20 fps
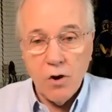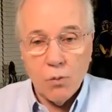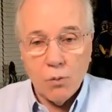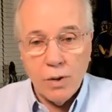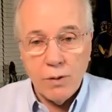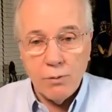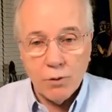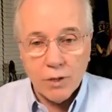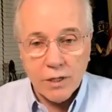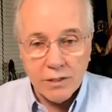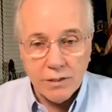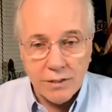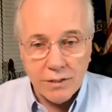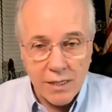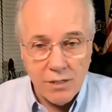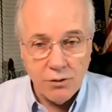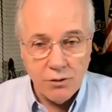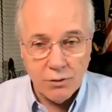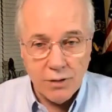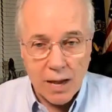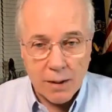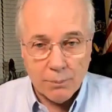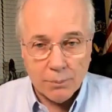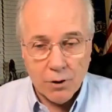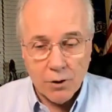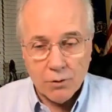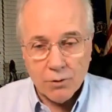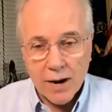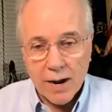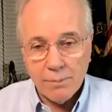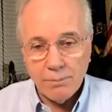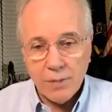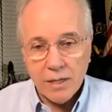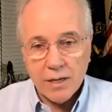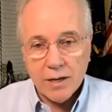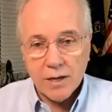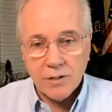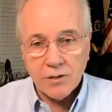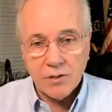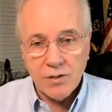we will continue that program
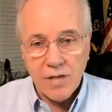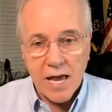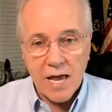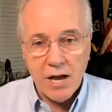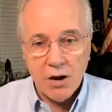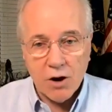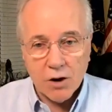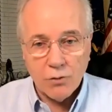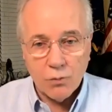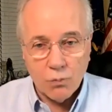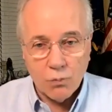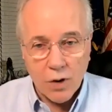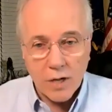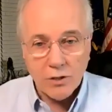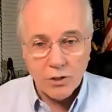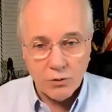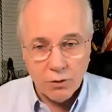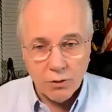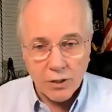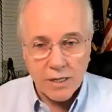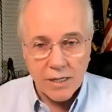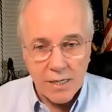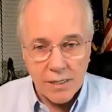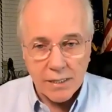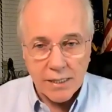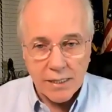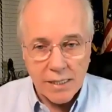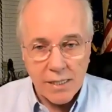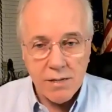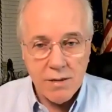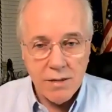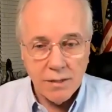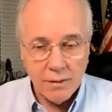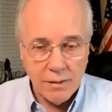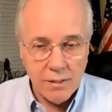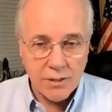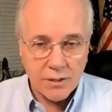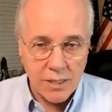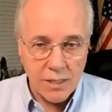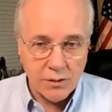because they are the ones who are killing
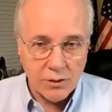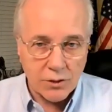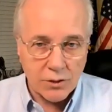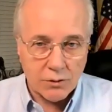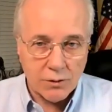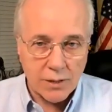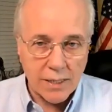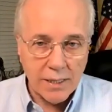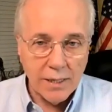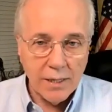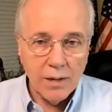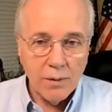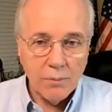this industry